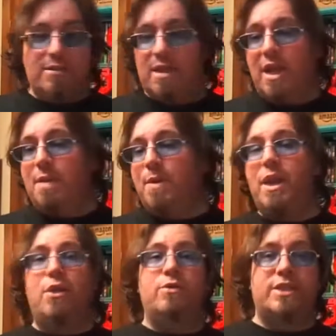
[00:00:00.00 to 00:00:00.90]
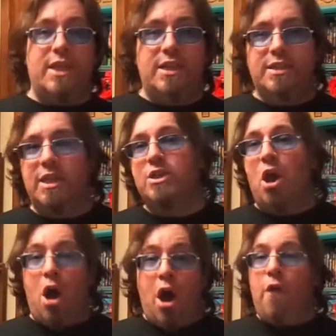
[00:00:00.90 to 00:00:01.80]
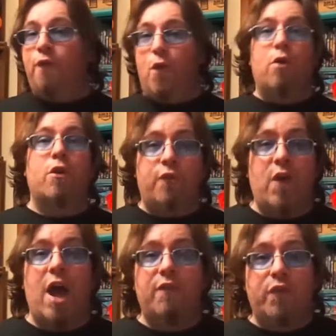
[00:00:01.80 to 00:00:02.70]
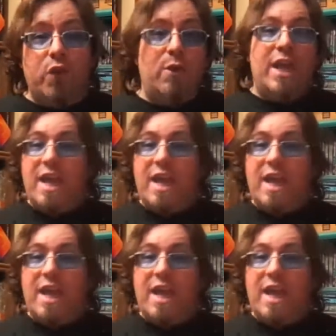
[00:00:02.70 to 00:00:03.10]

Anybody who sees this, all 4 or 5 of you,